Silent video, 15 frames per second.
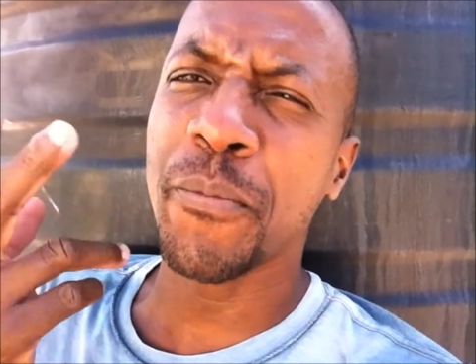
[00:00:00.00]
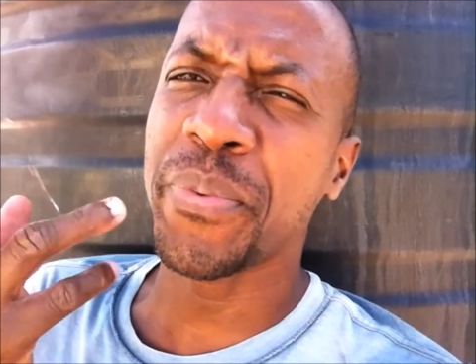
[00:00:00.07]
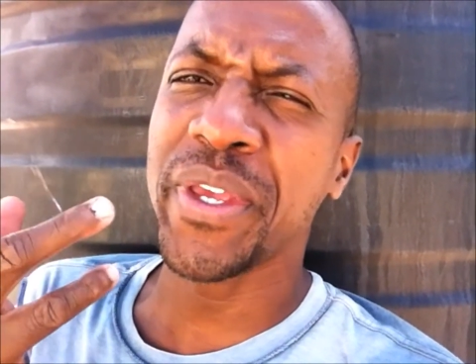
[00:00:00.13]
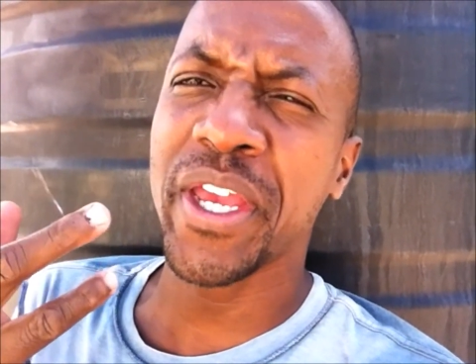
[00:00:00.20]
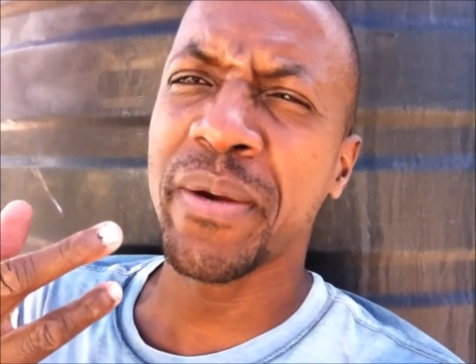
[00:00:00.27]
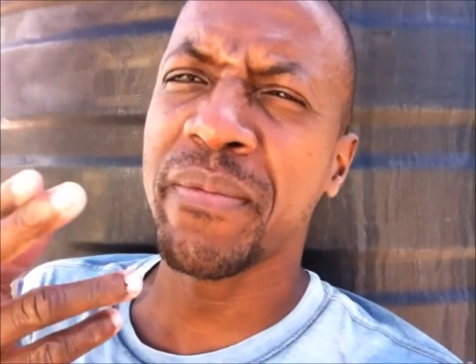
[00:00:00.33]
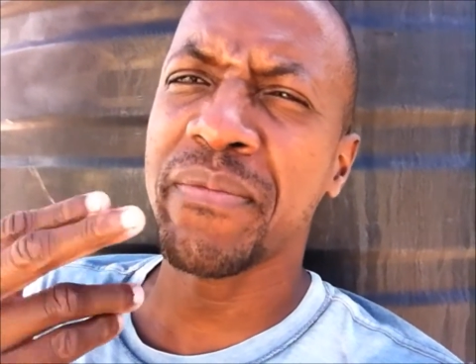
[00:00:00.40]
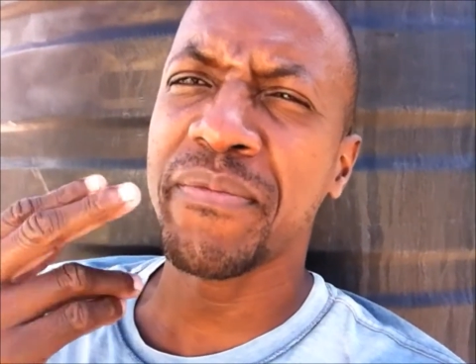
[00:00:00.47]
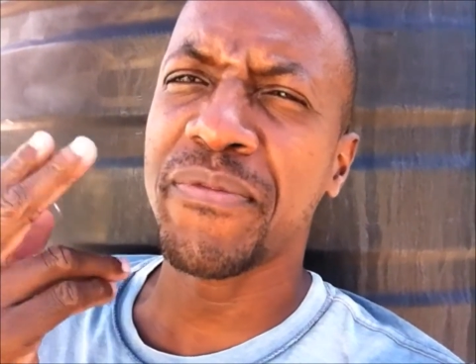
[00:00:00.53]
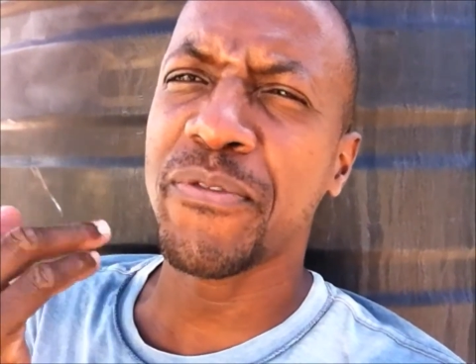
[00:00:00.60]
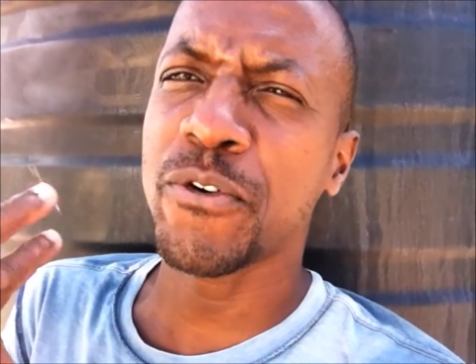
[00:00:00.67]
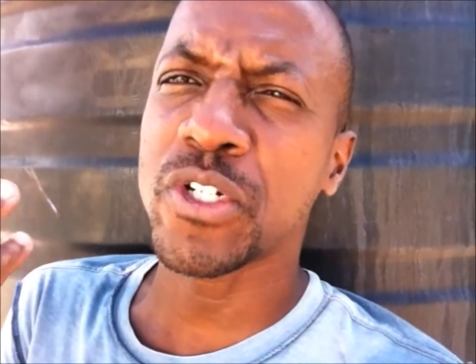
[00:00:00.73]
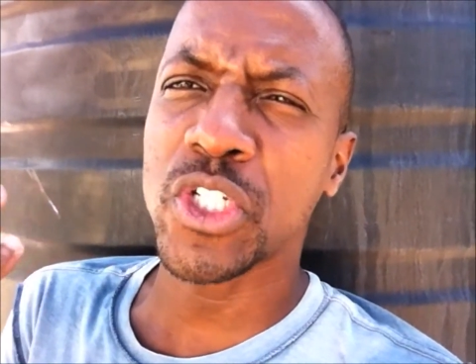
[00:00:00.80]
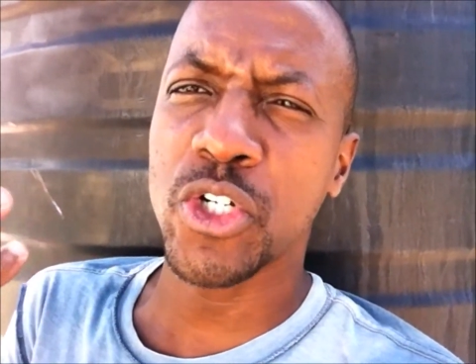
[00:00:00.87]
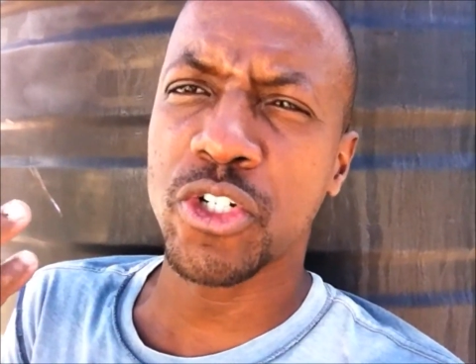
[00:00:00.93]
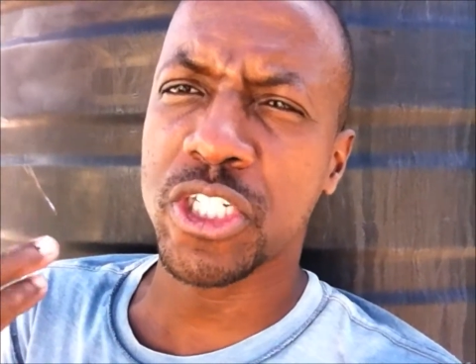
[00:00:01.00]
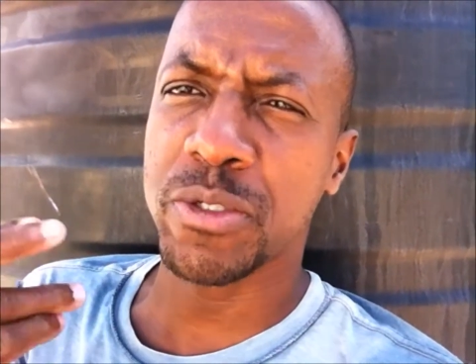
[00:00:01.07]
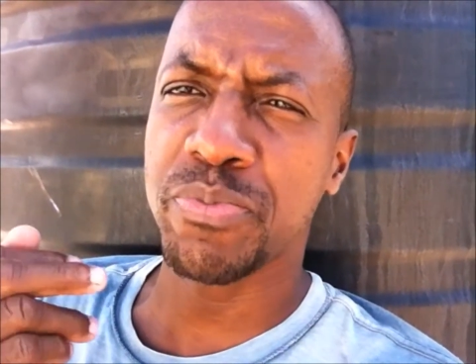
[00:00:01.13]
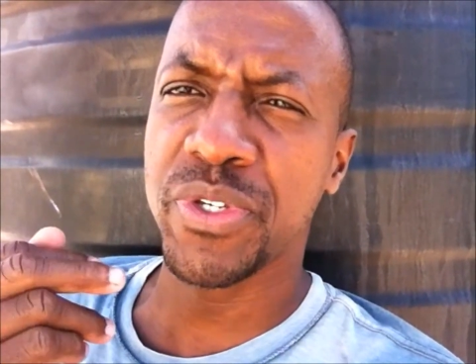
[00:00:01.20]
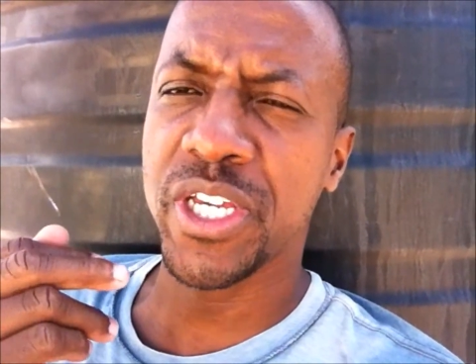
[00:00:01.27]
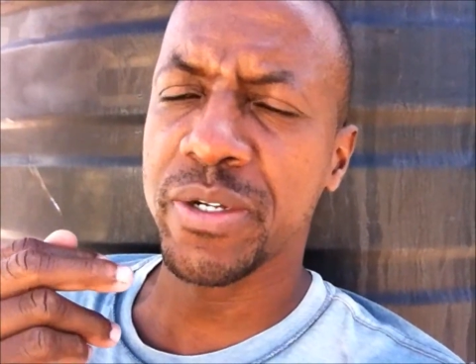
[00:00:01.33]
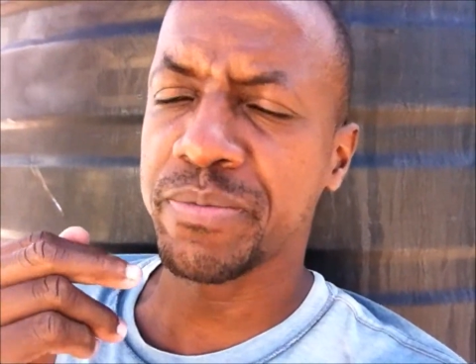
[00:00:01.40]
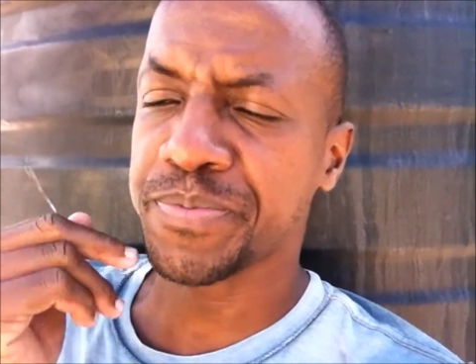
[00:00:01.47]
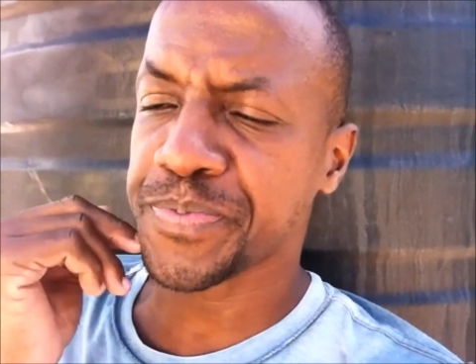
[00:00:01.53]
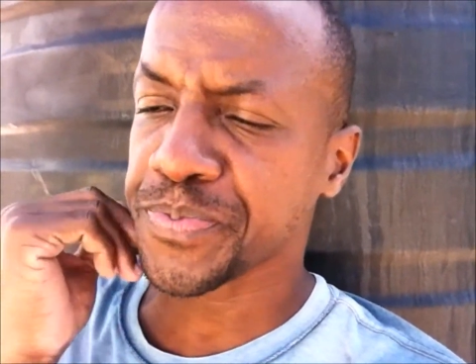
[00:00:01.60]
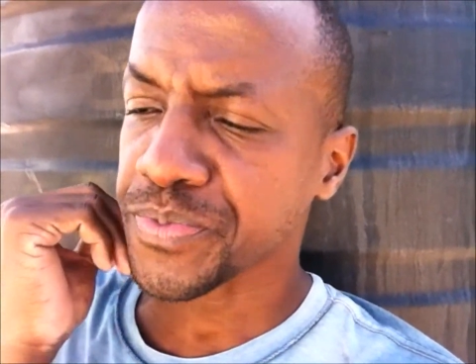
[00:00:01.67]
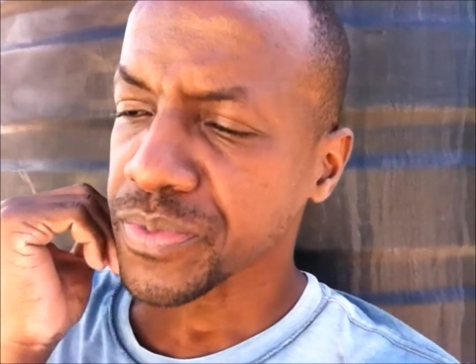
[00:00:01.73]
p.m., 4:30 p.m.